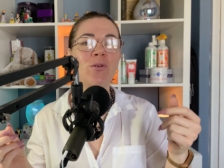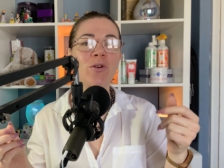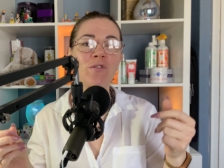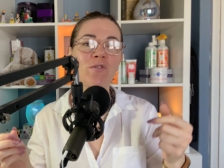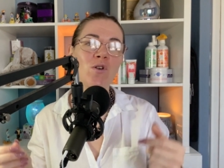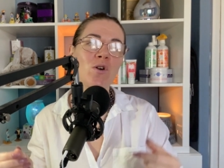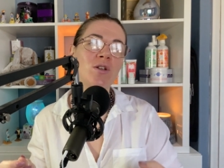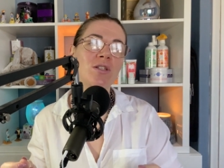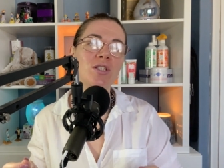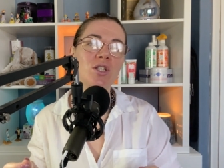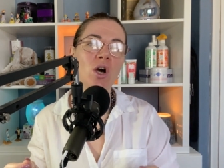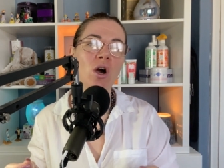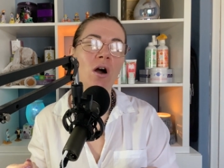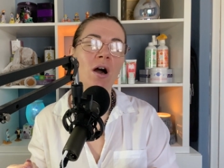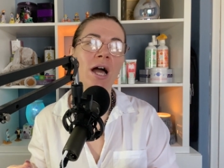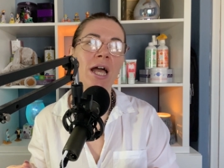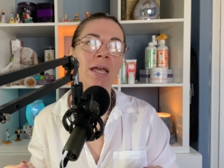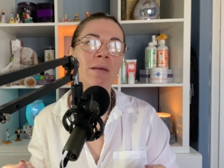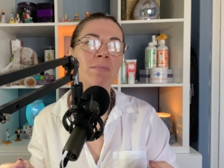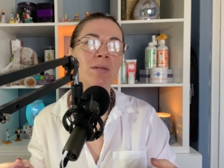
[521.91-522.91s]
have got
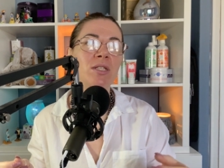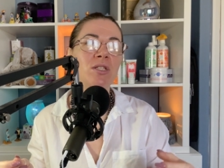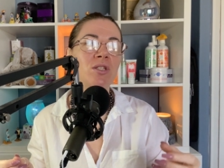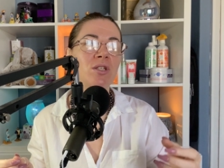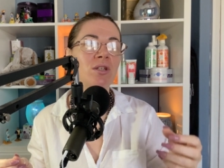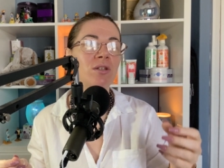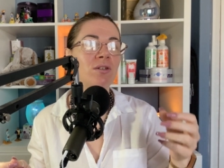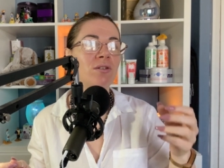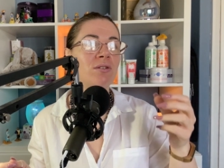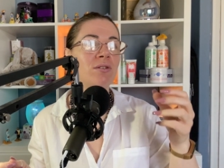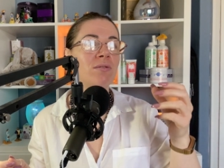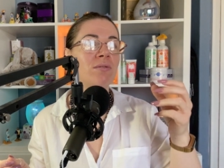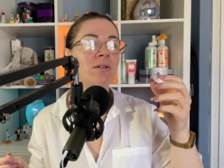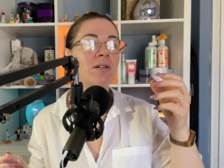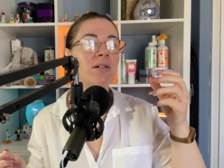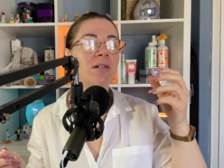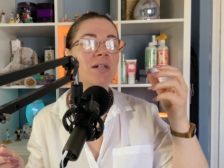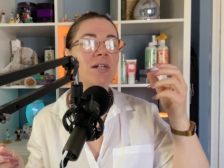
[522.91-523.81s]
time to